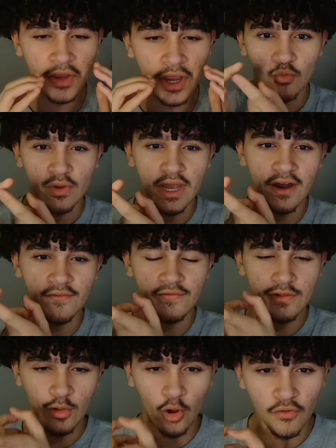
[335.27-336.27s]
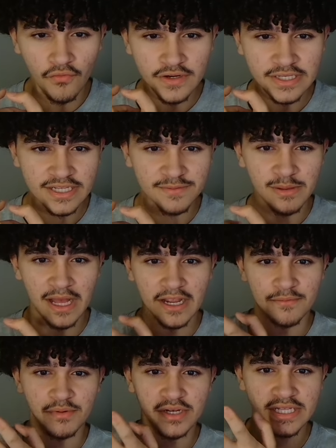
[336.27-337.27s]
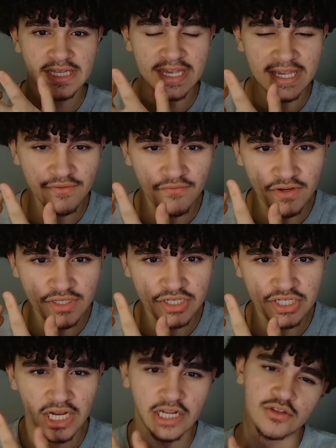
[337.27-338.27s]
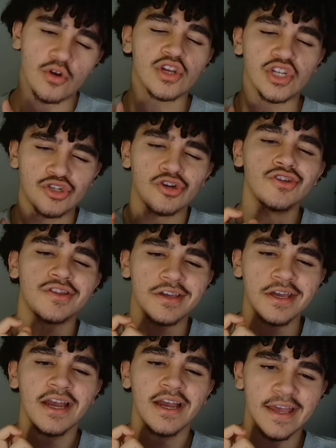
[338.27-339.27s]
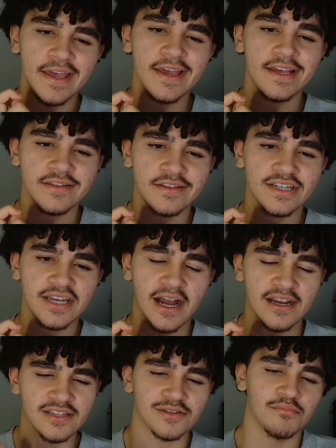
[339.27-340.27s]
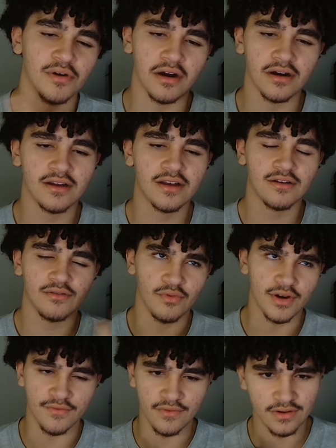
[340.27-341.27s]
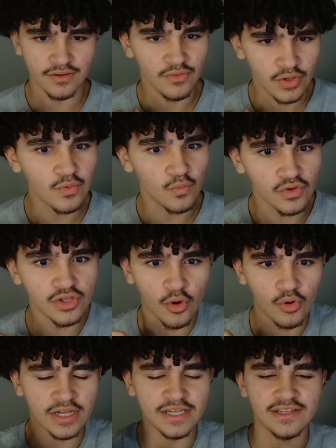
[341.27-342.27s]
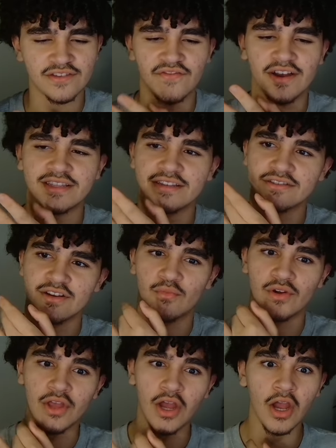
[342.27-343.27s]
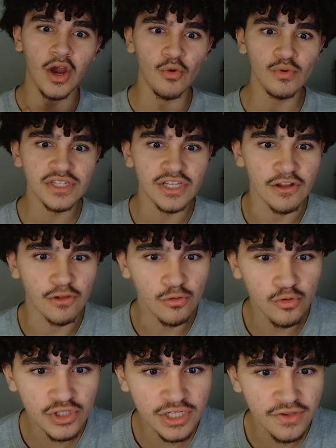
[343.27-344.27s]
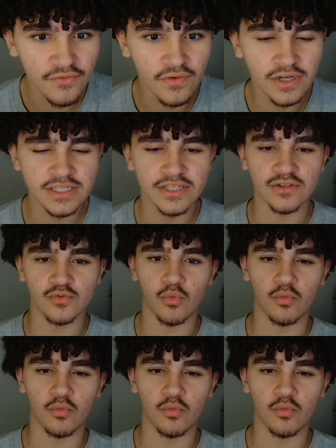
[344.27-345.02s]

We have Law versus Blackbeard, Kid versus Shanks. Okay, sure, they hid Shanks, but whatever. We know Kid is fighting someone. We see Lucci versus